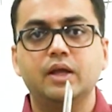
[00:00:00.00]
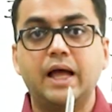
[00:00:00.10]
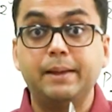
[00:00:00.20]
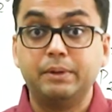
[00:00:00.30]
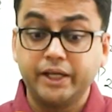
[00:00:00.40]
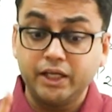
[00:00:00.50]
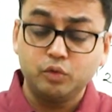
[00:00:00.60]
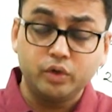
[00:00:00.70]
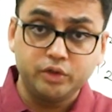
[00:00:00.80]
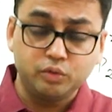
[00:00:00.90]
I am
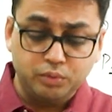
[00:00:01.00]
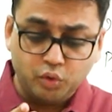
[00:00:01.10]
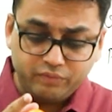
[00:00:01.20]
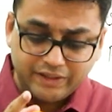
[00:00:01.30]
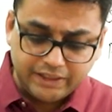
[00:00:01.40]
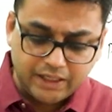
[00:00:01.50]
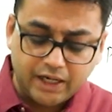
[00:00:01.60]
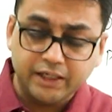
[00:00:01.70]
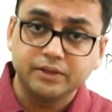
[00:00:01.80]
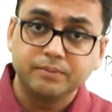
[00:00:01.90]
again going to blow very
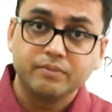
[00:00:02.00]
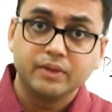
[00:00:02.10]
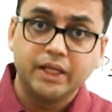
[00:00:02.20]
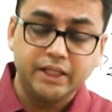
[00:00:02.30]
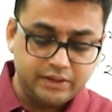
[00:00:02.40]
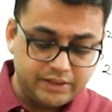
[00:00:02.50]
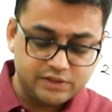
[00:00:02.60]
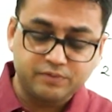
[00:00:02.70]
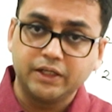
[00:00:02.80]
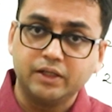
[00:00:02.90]
hard in
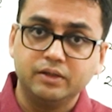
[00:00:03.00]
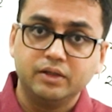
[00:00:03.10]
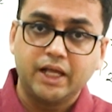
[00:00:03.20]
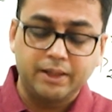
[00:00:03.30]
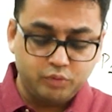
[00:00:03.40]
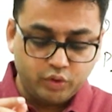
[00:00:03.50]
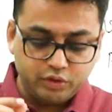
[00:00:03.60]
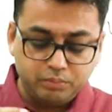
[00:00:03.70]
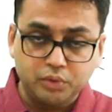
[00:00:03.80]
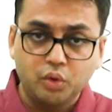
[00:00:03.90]
this funnel. I am
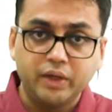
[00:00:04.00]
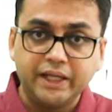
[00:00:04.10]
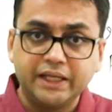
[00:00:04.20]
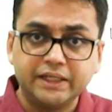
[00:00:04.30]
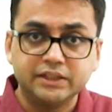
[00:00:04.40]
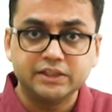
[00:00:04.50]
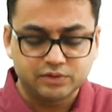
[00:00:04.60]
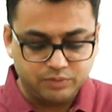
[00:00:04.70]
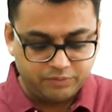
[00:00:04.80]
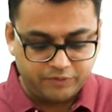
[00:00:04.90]
going to blow air in
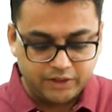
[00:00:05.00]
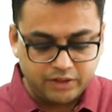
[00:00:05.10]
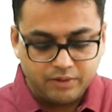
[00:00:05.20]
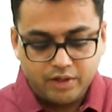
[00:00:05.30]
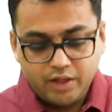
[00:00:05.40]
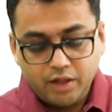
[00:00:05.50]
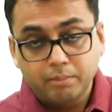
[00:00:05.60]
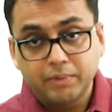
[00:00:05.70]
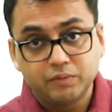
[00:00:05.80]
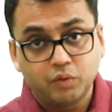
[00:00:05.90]
this funnel.
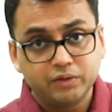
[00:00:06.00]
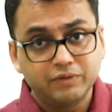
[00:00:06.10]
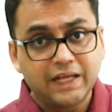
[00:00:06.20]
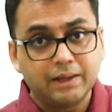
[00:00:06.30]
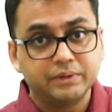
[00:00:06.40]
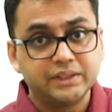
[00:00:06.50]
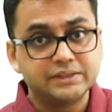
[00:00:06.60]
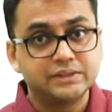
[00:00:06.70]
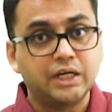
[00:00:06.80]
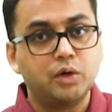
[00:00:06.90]
But what will happen
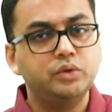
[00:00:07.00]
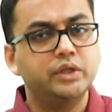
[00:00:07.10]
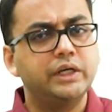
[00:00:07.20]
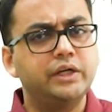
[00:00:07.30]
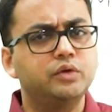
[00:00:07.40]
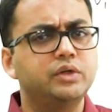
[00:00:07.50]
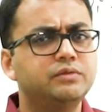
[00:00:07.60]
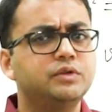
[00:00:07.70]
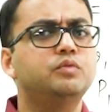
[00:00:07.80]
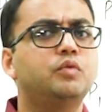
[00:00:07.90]
is
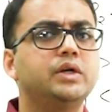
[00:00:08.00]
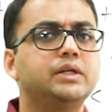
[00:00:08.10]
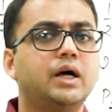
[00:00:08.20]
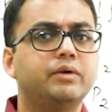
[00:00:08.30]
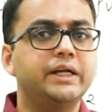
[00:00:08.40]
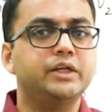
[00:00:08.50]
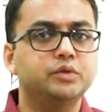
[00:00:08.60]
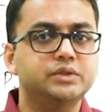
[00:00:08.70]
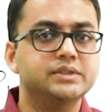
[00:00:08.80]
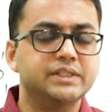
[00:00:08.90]
counterintuitive to what our
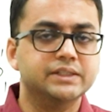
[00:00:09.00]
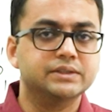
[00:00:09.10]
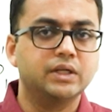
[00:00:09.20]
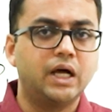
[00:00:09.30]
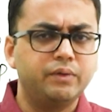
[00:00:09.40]
intuition says.